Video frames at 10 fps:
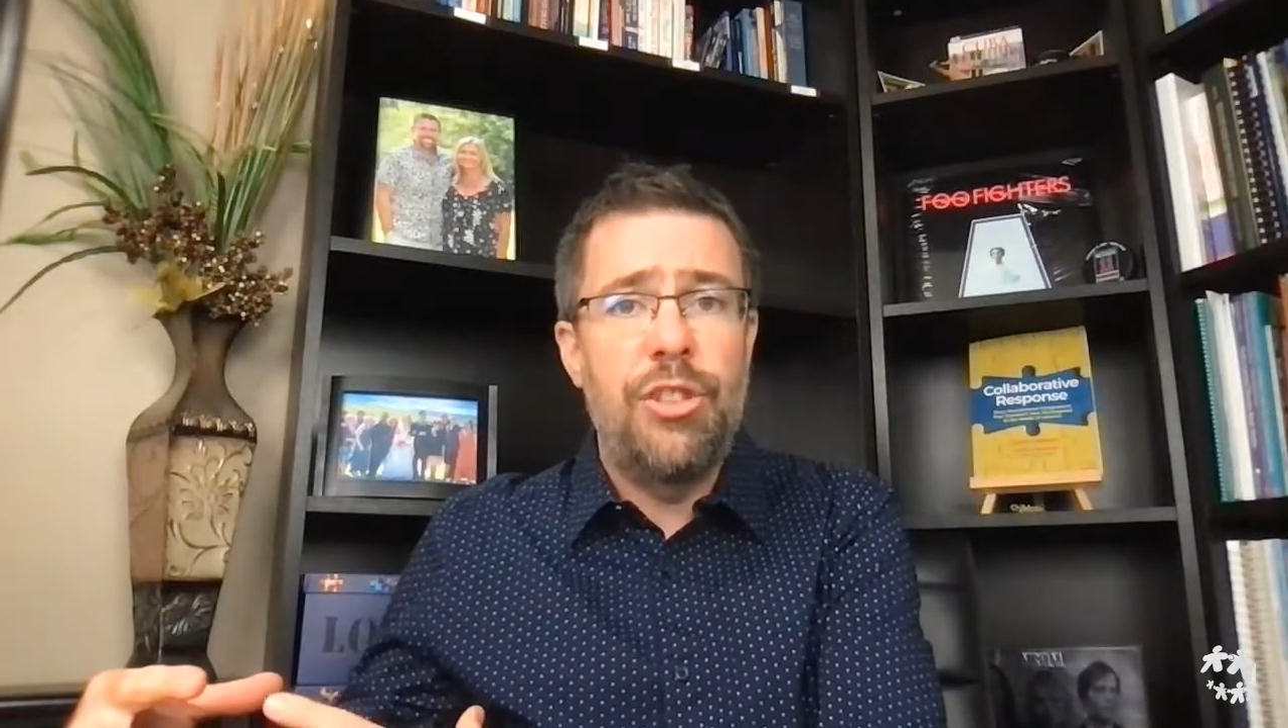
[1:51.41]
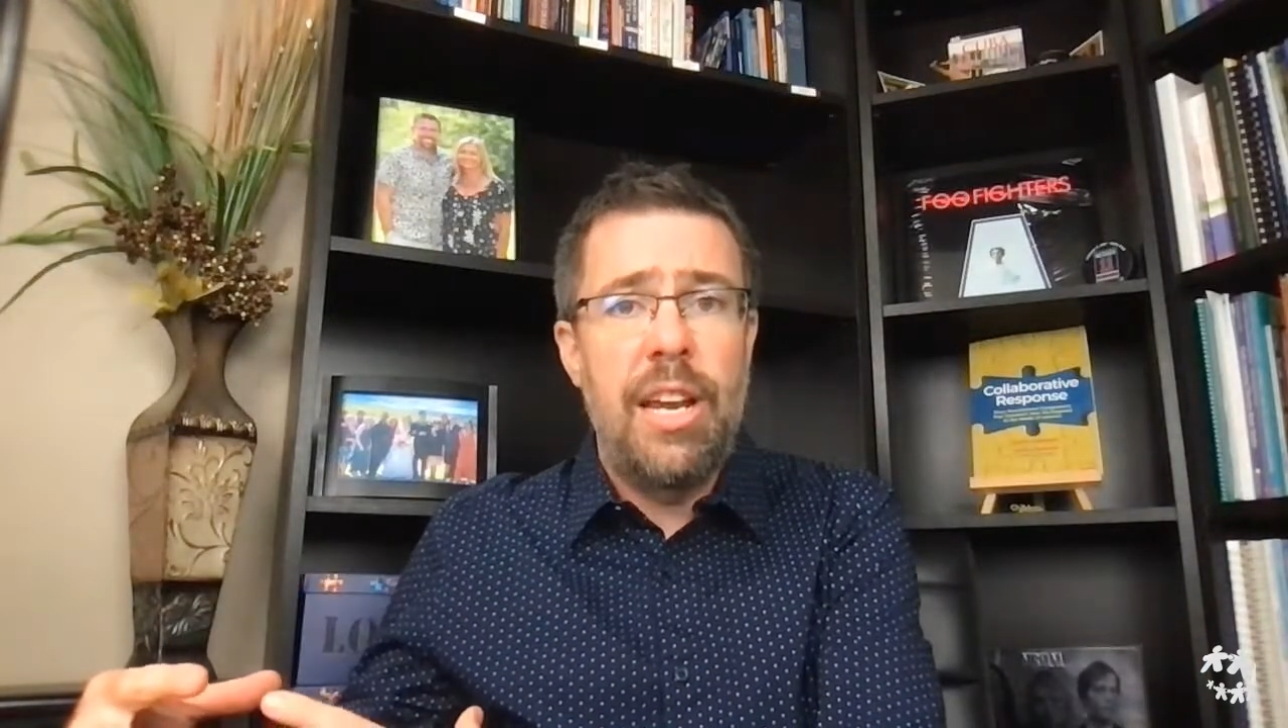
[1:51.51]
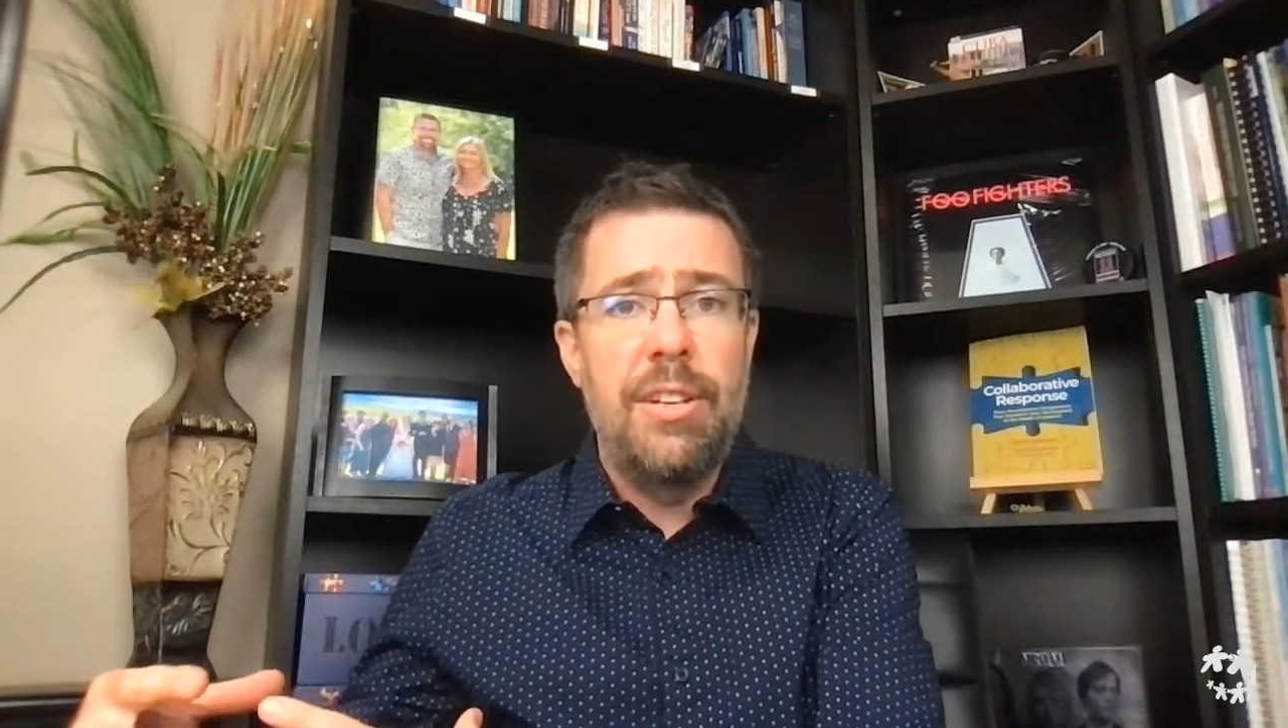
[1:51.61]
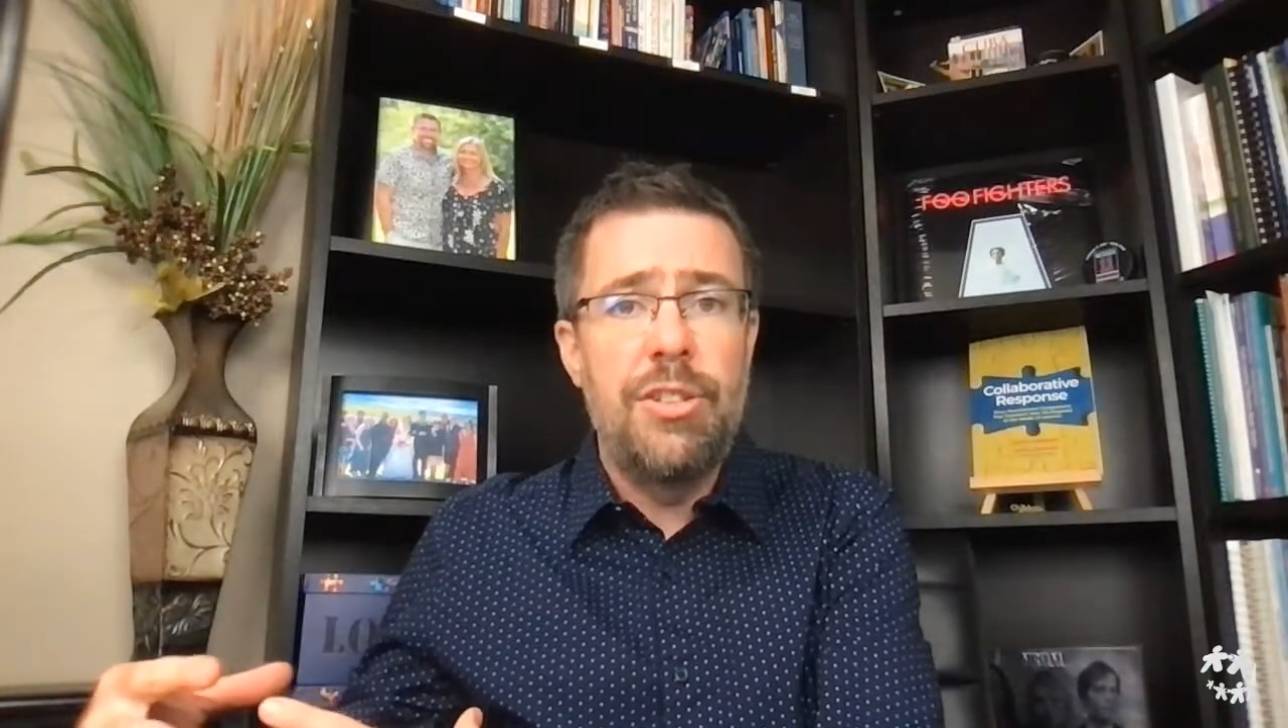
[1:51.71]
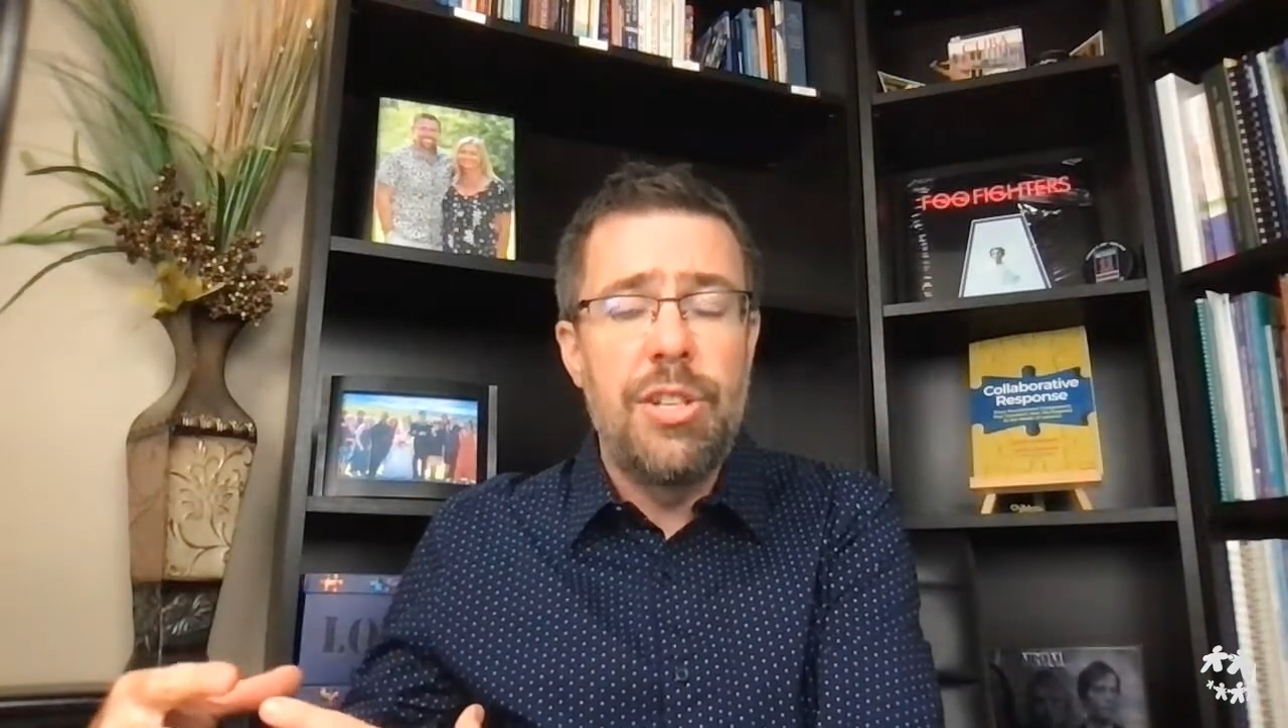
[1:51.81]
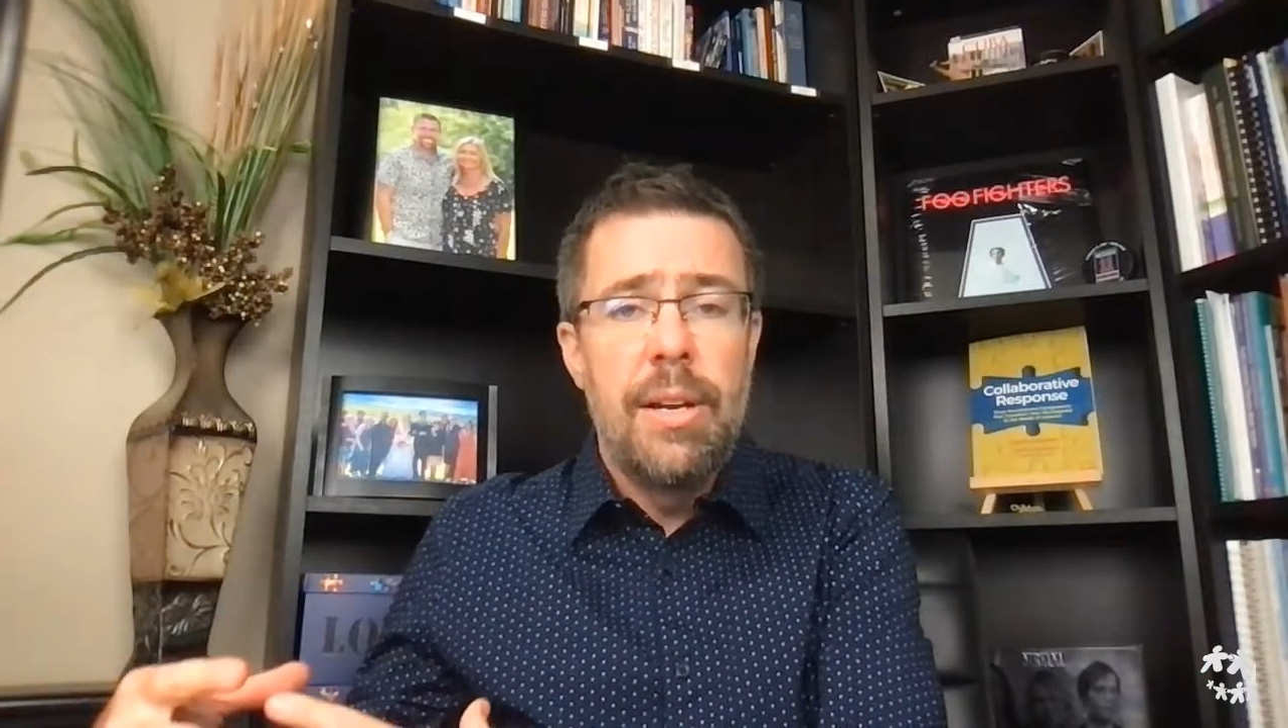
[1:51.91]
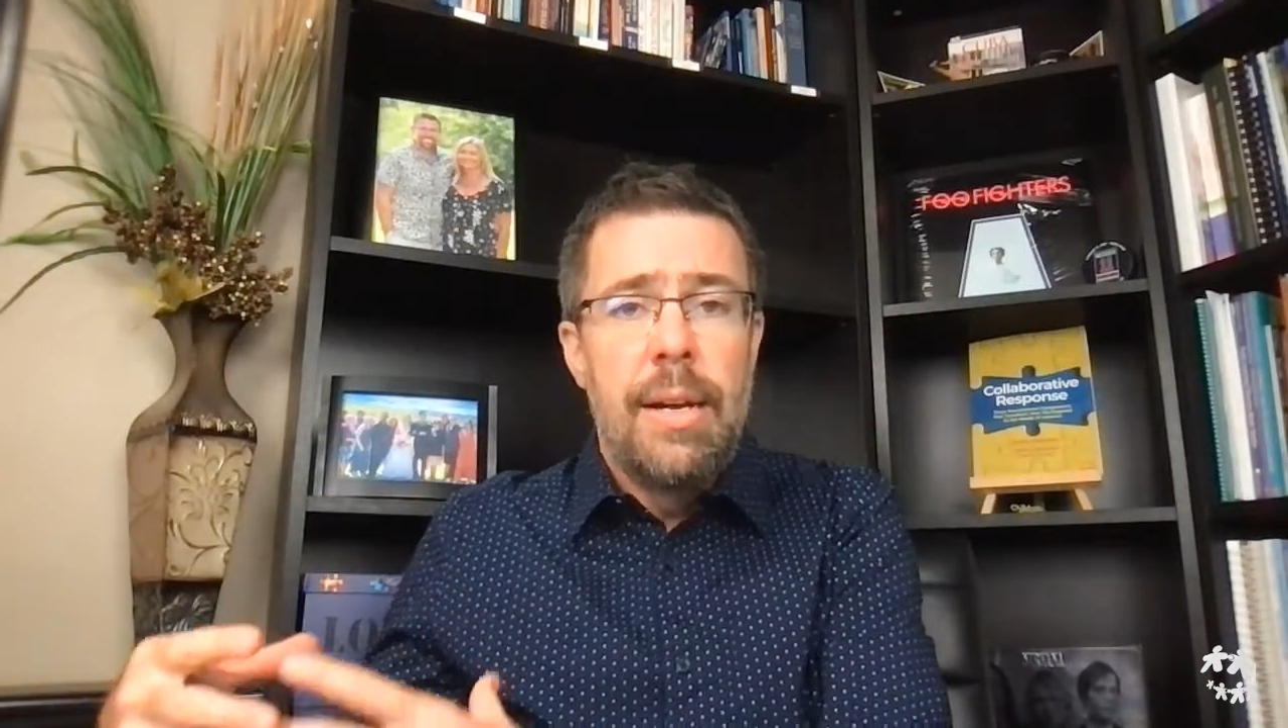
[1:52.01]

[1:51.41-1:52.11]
change.